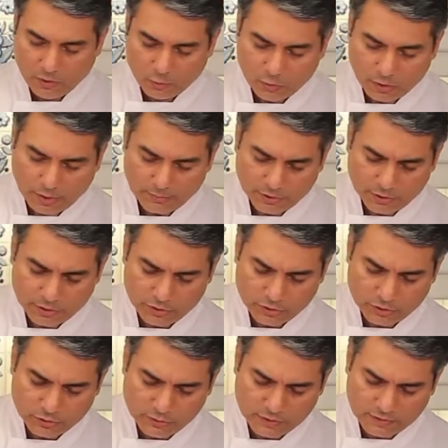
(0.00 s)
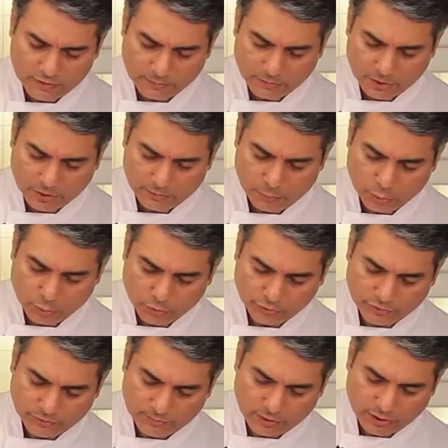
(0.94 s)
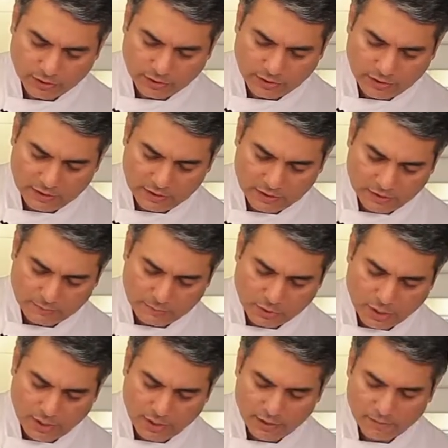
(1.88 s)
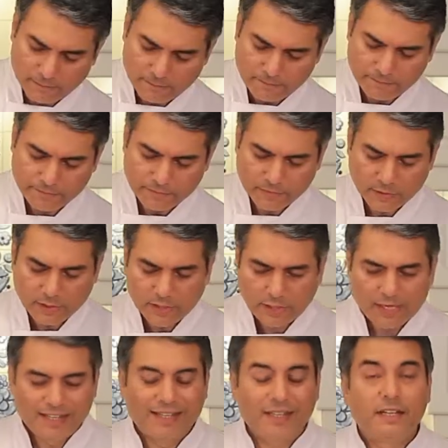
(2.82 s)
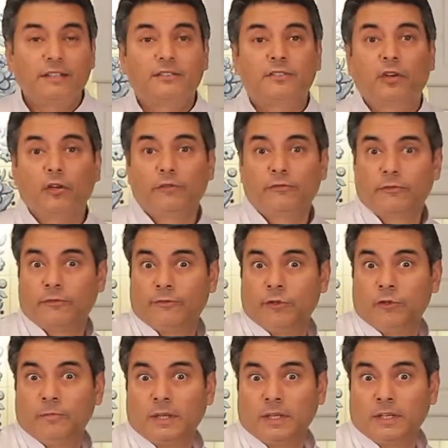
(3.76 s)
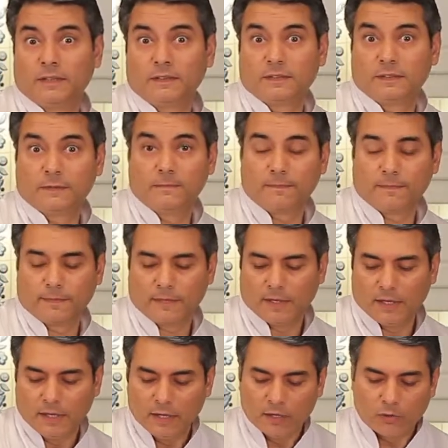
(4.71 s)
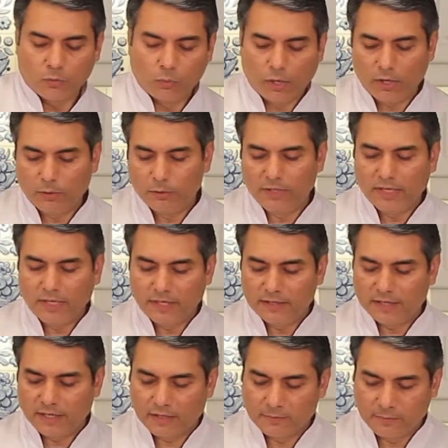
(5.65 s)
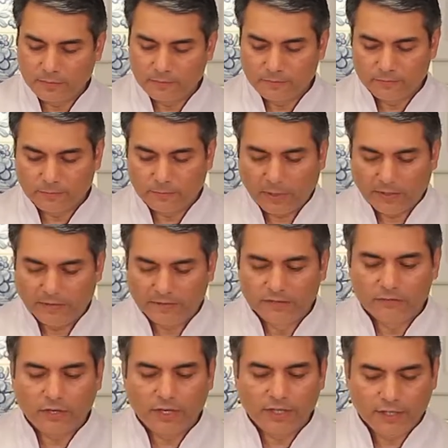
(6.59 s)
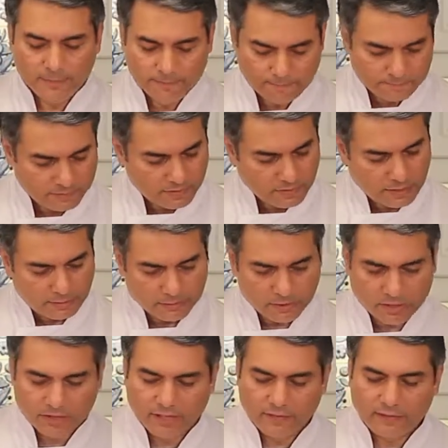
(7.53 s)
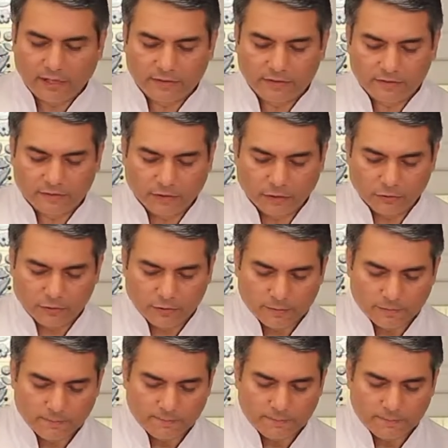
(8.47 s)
What I'm going to do is I'm going to pour some milk into the bread and let it soak for a few minutes. While we're getting the other spices ready, I'm going to leave that to soak.